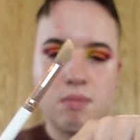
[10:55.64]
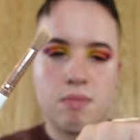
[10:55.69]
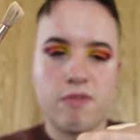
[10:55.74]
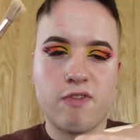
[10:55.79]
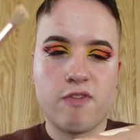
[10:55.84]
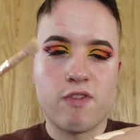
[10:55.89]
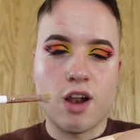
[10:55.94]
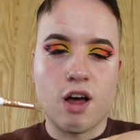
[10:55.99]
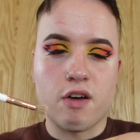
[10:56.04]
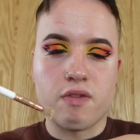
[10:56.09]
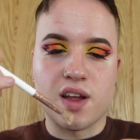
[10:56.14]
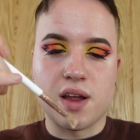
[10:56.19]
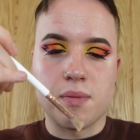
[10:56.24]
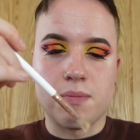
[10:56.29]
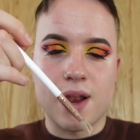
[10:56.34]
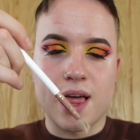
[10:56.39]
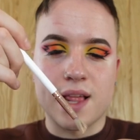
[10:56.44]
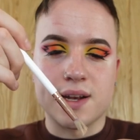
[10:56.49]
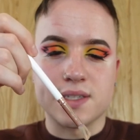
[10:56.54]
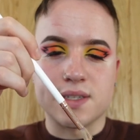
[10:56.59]
fluffy
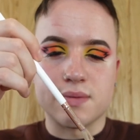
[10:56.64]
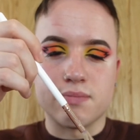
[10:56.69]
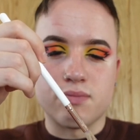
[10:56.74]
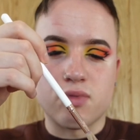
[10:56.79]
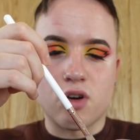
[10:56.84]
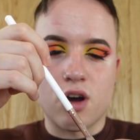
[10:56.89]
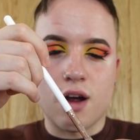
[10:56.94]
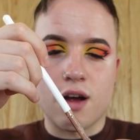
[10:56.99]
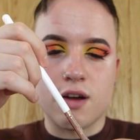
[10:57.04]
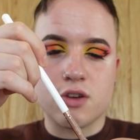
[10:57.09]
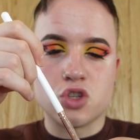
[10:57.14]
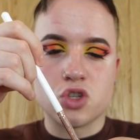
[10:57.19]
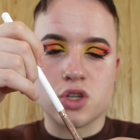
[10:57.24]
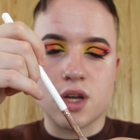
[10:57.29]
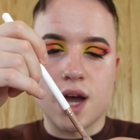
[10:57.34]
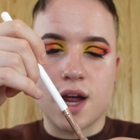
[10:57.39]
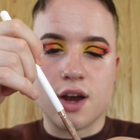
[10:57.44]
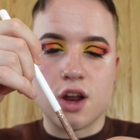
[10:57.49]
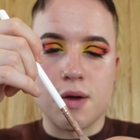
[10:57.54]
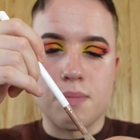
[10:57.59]
blending brush,
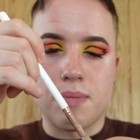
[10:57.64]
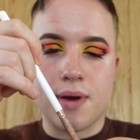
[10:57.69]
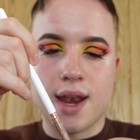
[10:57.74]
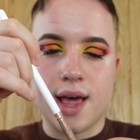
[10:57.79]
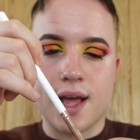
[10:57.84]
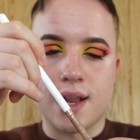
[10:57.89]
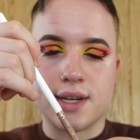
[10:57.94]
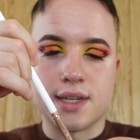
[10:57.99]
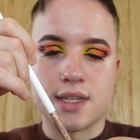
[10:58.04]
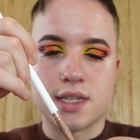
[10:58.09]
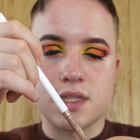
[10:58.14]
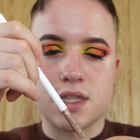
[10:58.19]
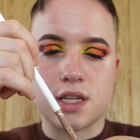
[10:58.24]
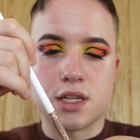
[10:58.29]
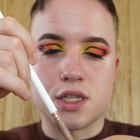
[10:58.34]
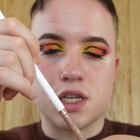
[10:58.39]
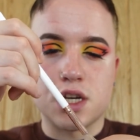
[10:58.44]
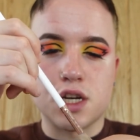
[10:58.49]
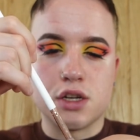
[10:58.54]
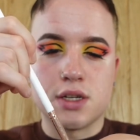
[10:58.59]
and I blend the
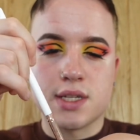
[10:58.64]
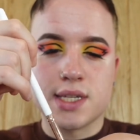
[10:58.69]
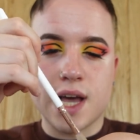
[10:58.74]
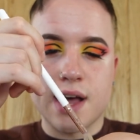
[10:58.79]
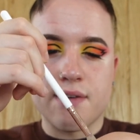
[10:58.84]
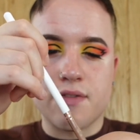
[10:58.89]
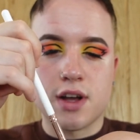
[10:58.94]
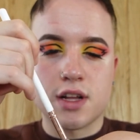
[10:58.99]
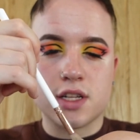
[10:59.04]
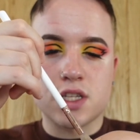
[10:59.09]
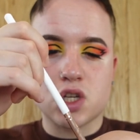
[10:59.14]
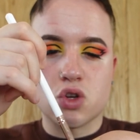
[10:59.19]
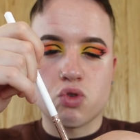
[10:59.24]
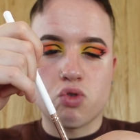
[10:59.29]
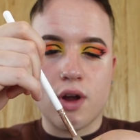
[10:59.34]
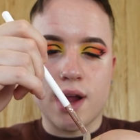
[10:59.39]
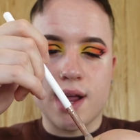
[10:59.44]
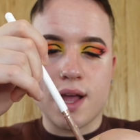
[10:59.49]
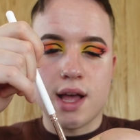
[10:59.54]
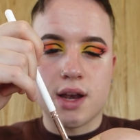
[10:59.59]
two together to
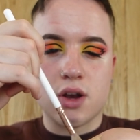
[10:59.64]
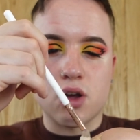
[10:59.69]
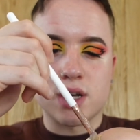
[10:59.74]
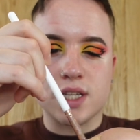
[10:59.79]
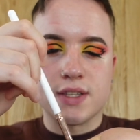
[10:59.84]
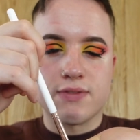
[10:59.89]
create a nice